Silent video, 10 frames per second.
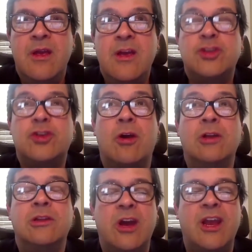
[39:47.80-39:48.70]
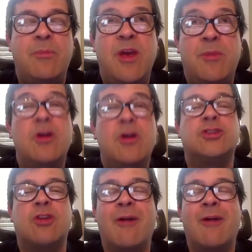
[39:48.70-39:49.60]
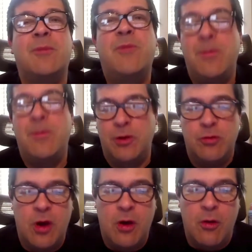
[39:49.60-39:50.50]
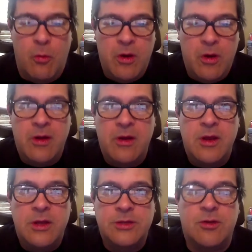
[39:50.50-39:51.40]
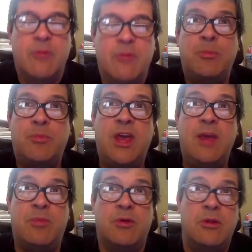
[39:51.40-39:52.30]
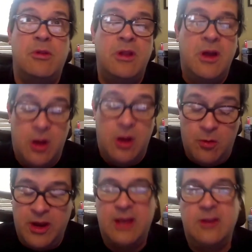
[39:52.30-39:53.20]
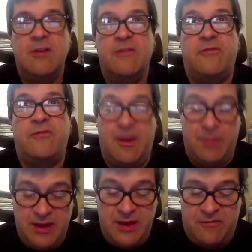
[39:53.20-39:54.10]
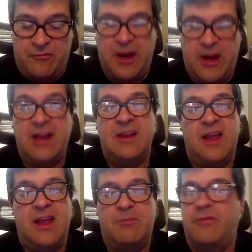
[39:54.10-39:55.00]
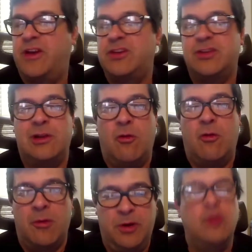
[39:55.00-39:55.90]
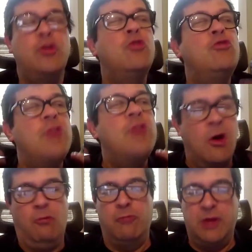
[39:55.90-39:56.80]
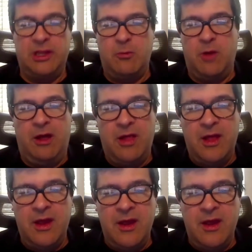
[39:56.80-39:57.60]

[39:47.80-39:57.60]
Start looking at people. Start with the people you know. Start with the people who are in your family, friend, and professional orbit, who you know really well.